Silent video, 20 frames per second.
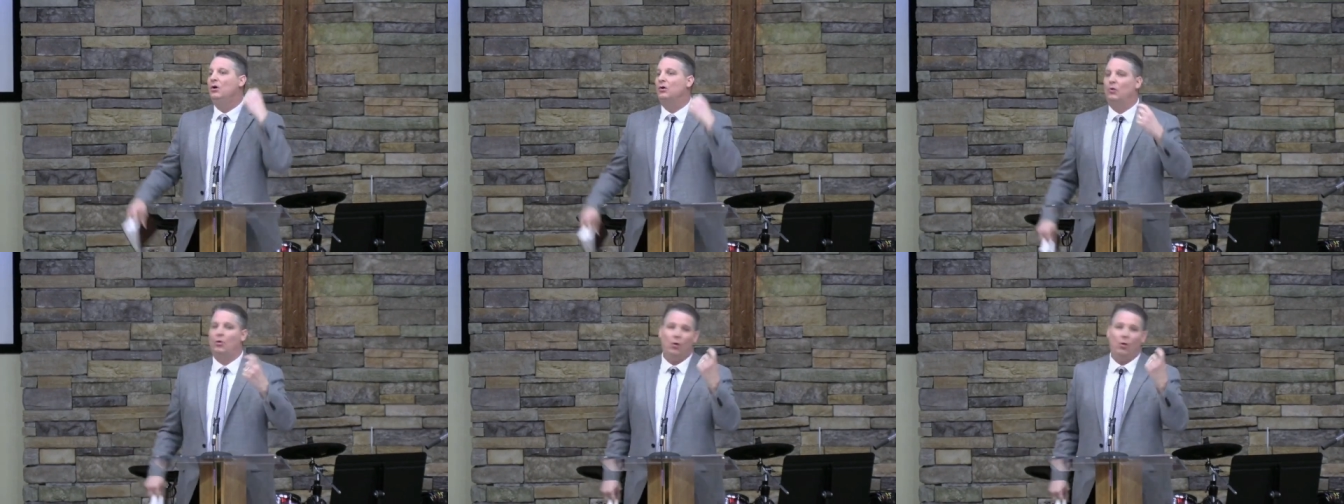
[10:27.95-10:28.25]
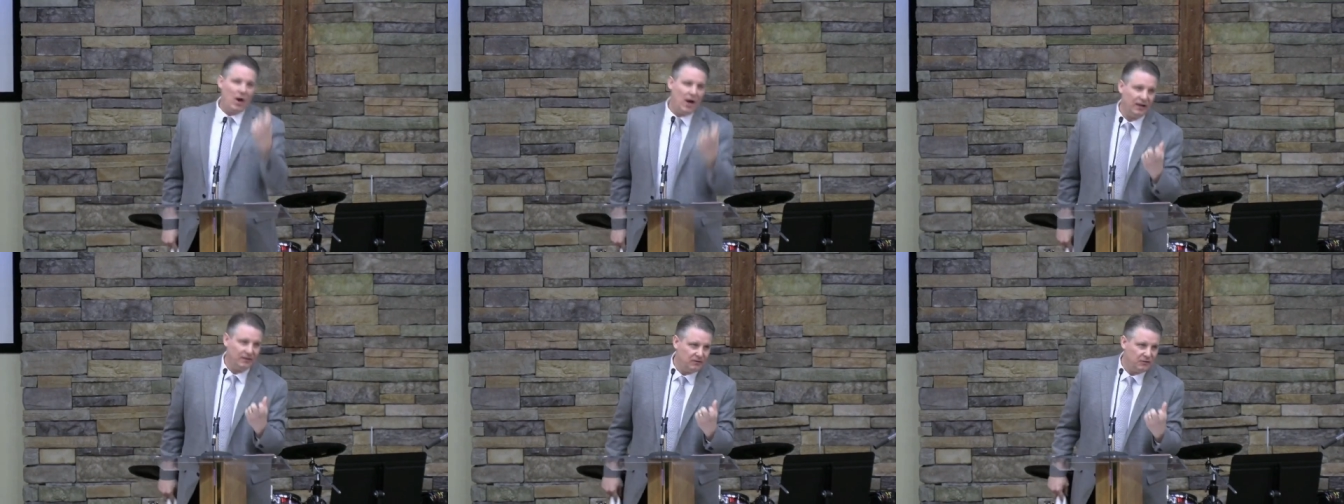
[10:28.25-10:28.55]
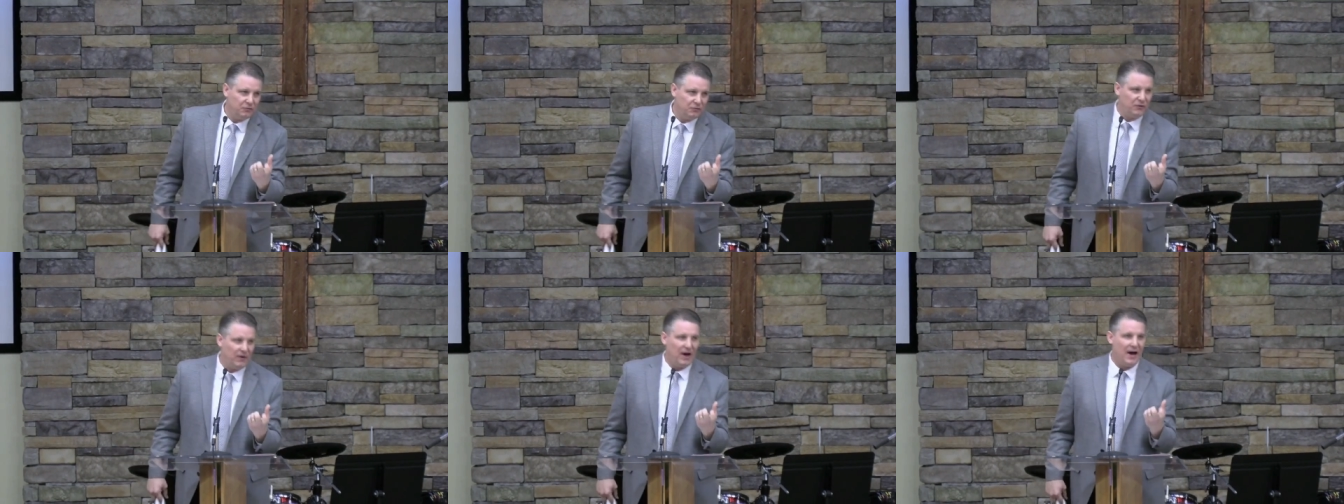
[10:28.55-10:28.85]

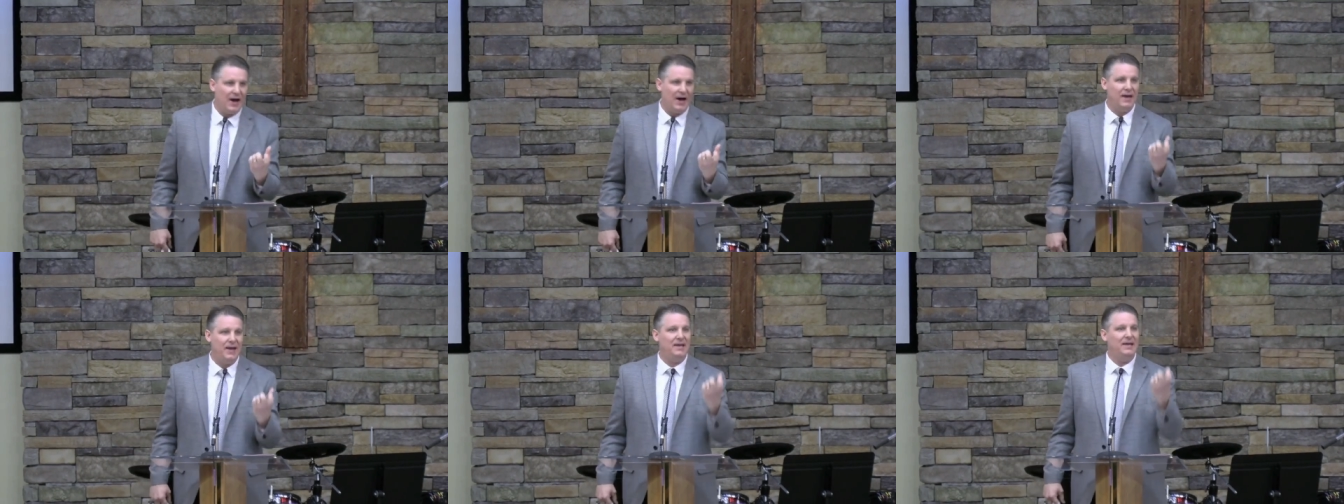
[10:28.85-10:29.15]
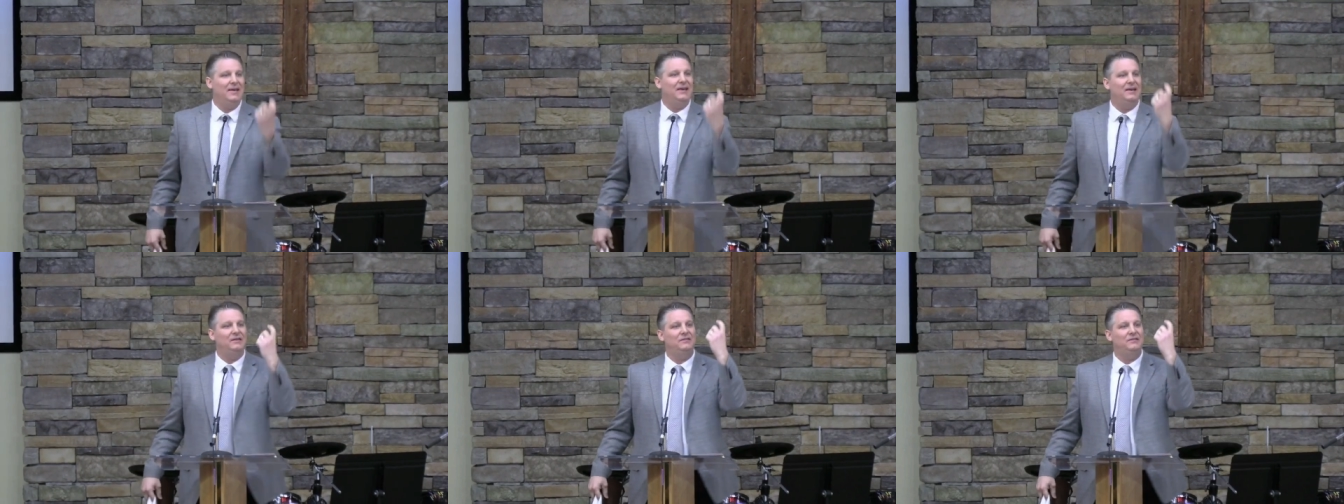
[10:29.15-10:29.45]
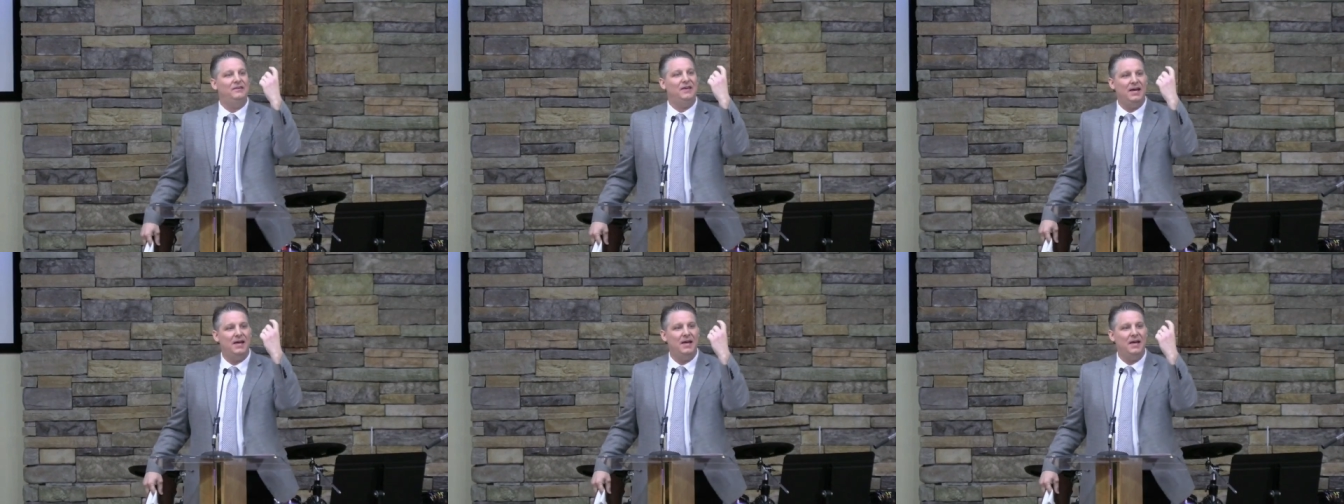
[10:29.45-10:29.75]
quantify is
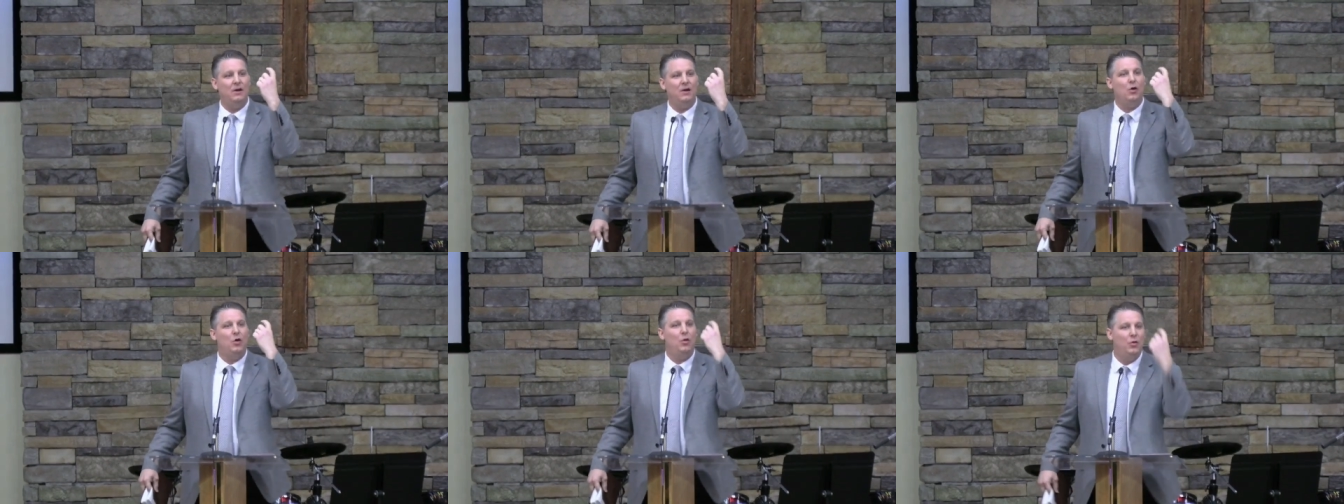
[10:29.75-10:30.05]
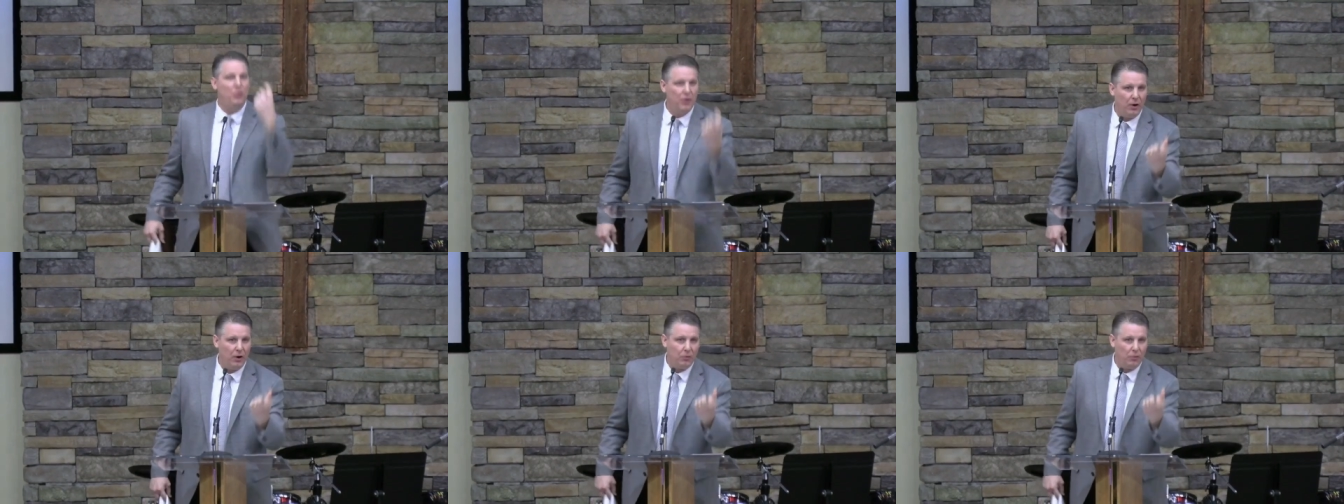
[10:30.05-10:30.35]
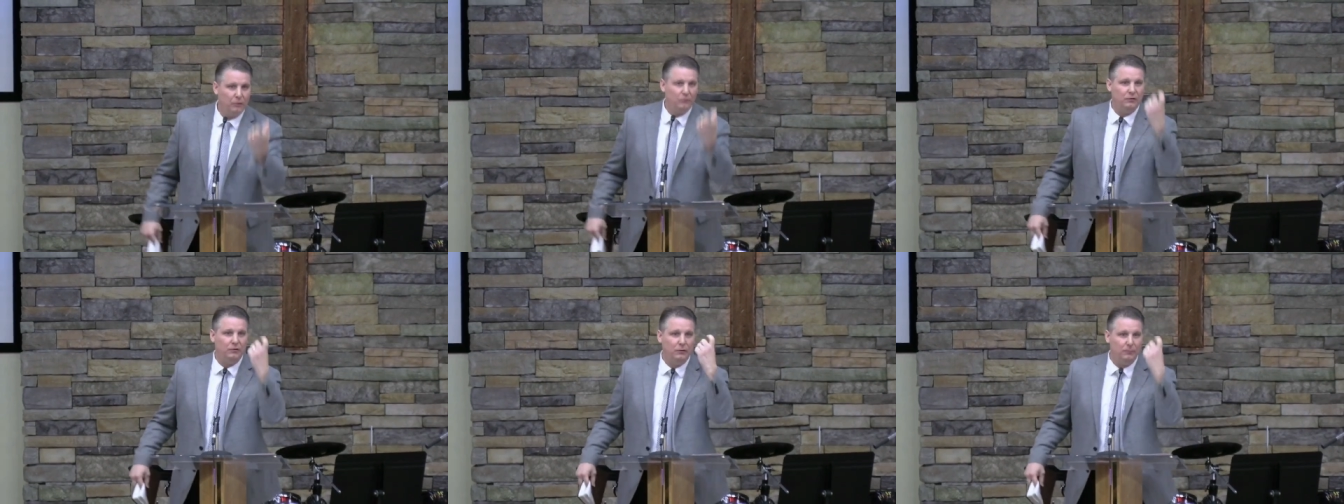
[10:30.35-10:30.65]
in
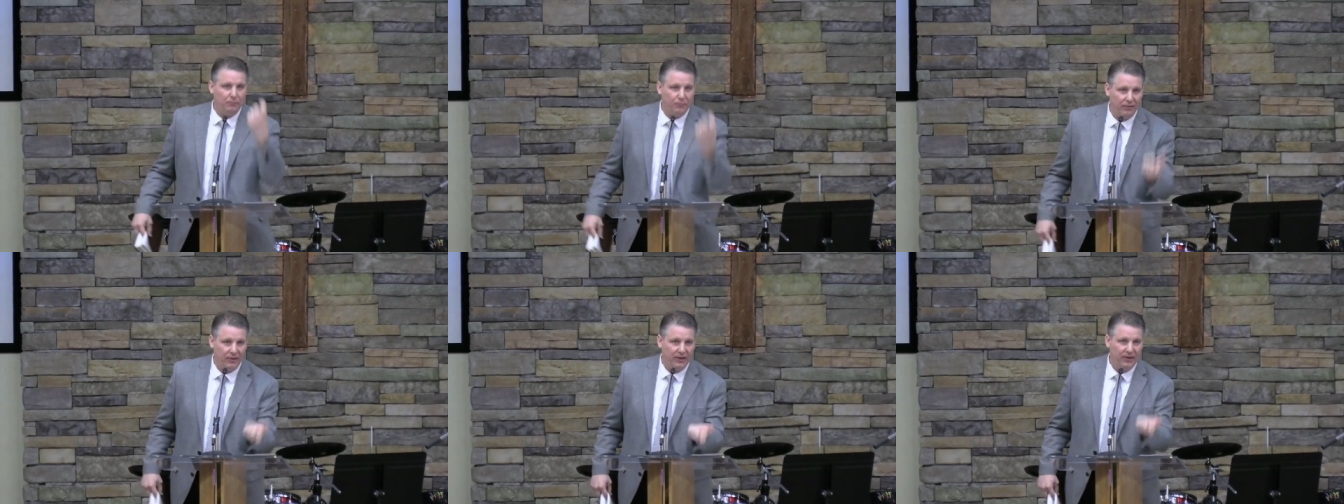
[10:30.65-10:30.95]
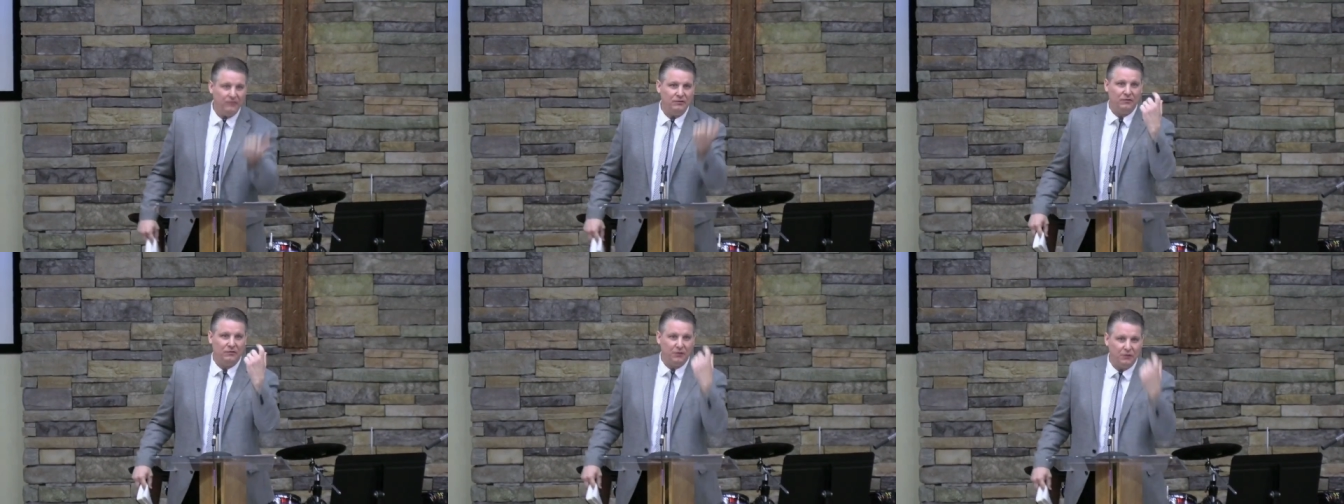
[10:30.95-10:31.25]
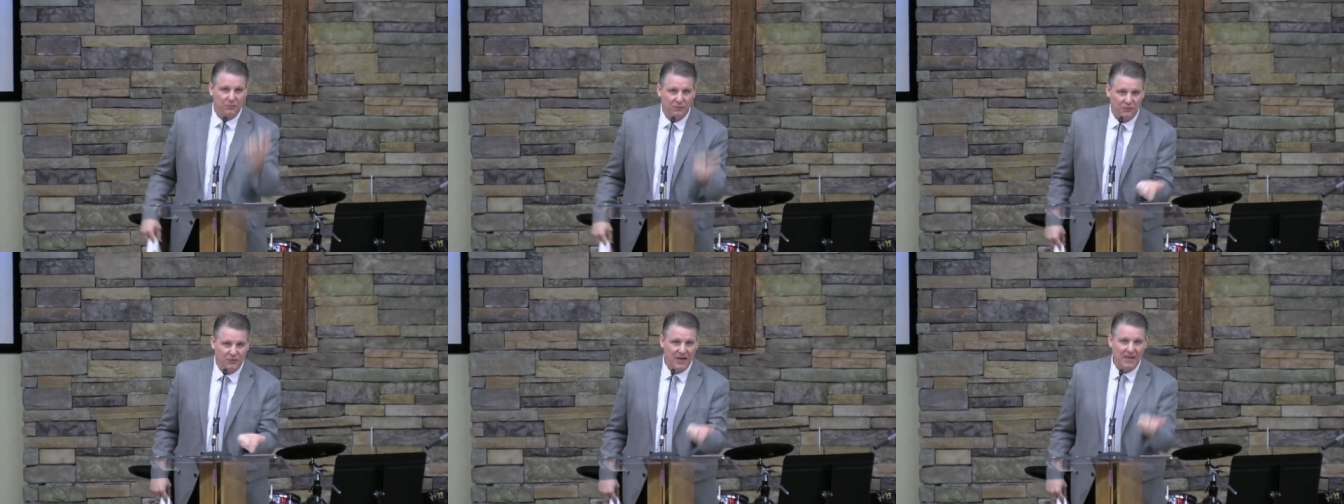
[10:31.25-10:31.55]
those who place their
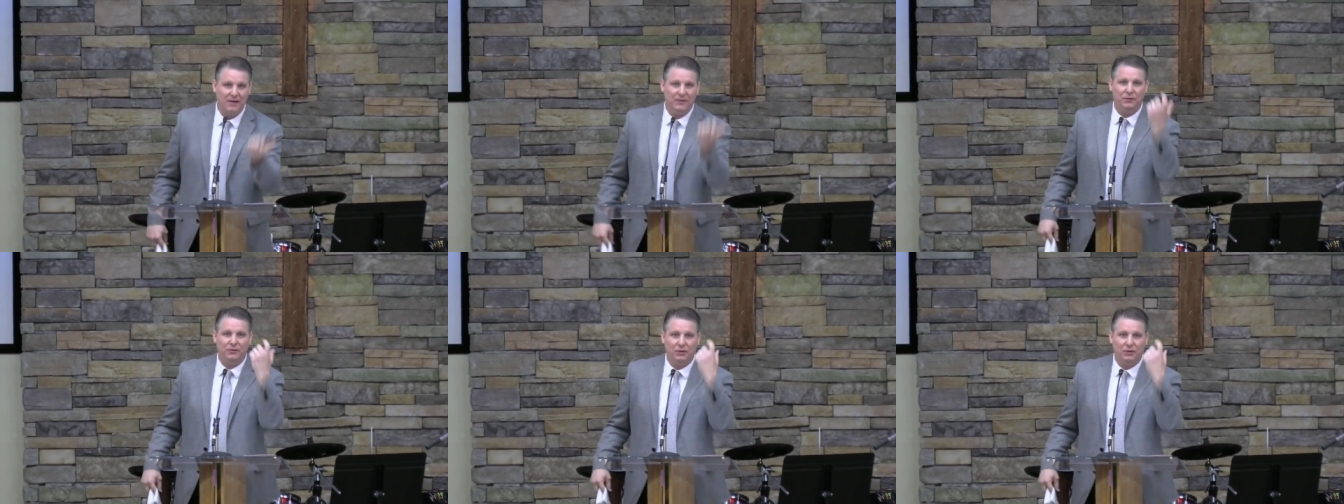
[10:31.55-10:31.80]
faith,